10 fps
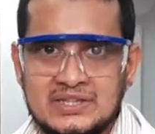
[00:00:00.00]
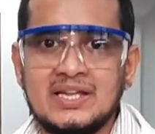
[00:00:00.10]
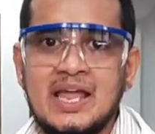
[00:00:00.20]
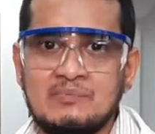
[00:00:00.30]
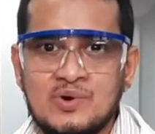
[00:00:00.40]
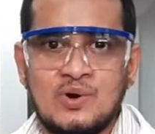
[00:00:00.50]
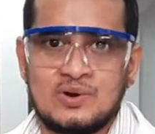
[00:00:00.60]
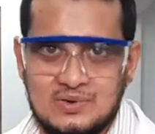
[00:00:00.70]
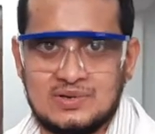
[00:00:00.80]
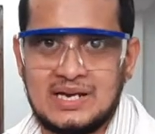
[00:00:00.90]
lab
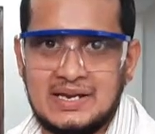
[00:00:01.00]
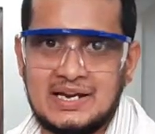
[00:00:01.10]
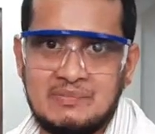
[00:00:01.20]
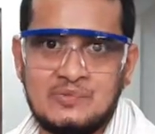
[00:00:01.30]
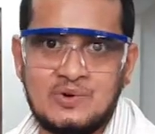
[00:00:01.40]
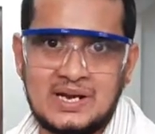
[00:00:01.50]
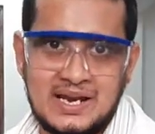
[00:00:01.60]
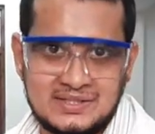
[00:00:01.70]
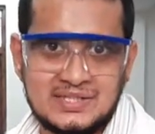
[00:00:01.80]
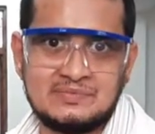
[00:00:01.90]
coat on, and lab coat
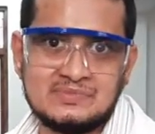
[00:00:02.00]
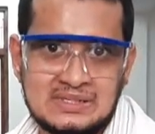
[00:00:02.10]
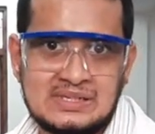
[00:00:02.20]
had some